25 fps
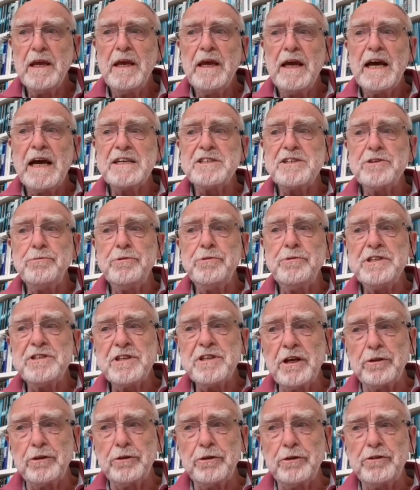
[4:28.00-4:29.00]
As a
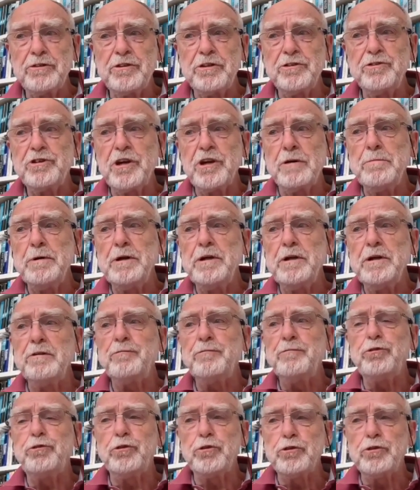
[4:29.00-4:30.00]
result, the
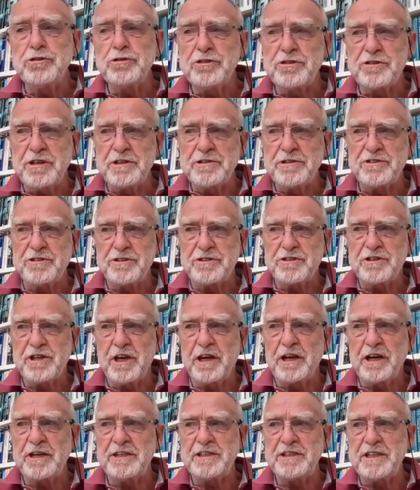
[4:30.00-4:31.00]
dominant forces in
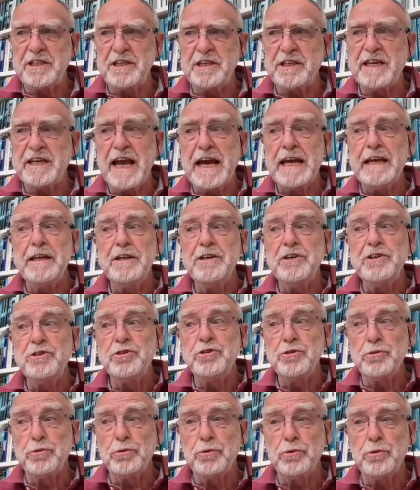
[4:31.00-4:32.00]
society can and
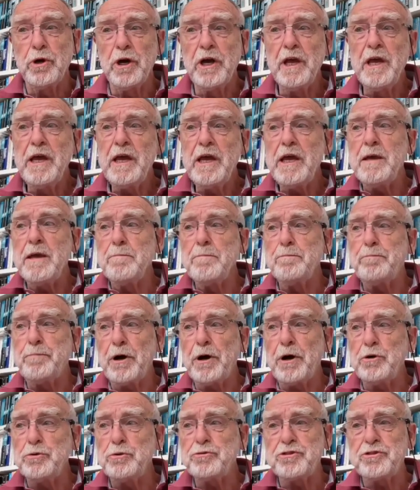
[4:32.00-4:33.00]
do
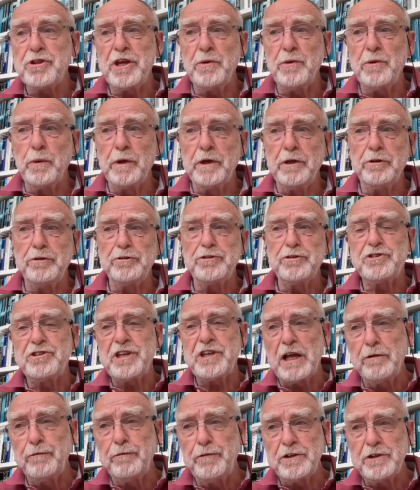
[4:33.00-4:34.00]
impose their will
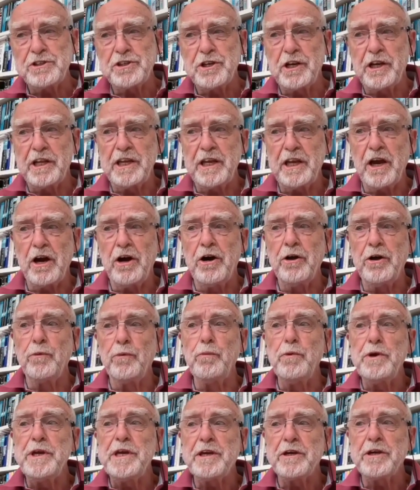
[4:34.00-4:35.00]
selfishly on
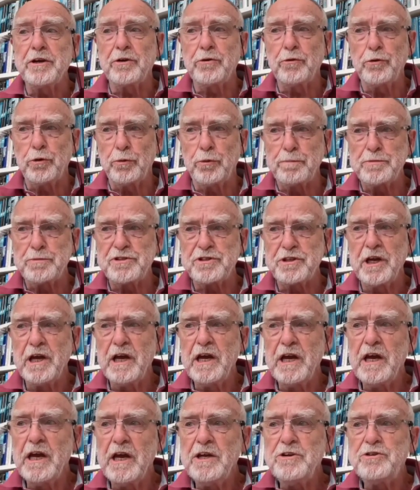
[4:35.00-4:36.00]
weaker groups
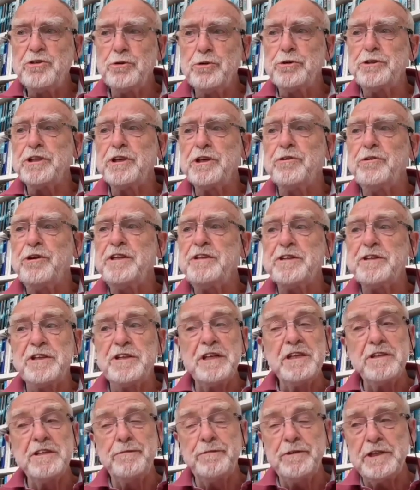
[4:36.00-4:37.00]
to a degree that
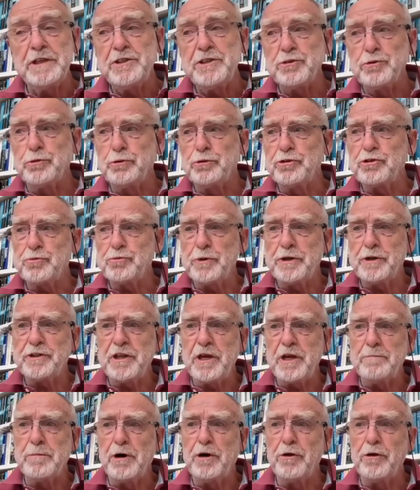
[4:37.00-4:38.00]
individuals with
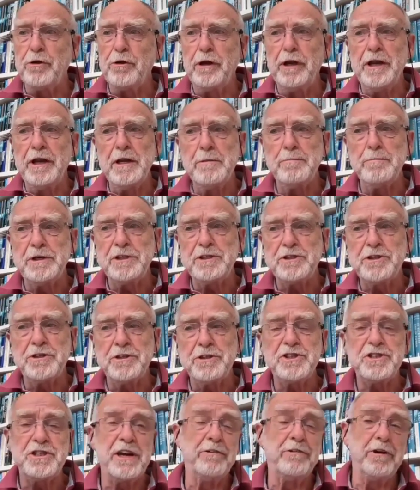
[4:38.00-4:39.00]
their moral
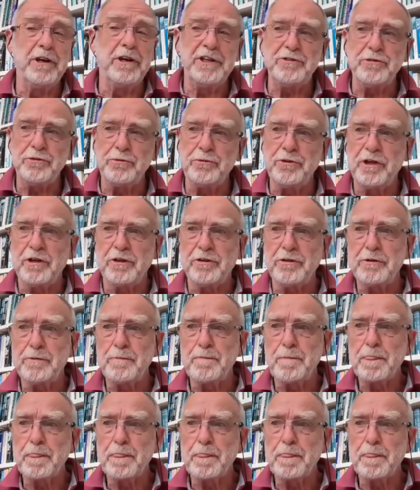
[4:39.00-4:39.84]
inhibitions generally do not.